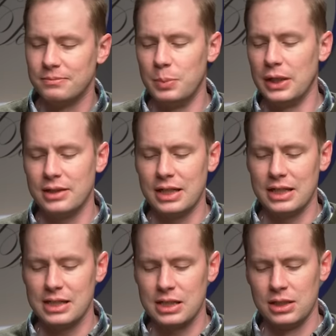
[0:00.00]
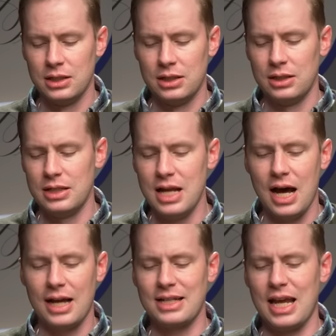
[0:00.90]
but it is
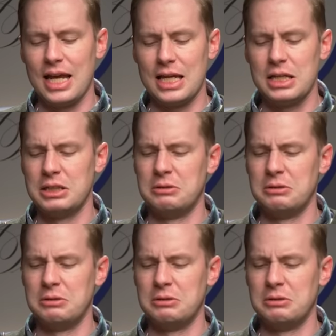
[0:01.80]
not a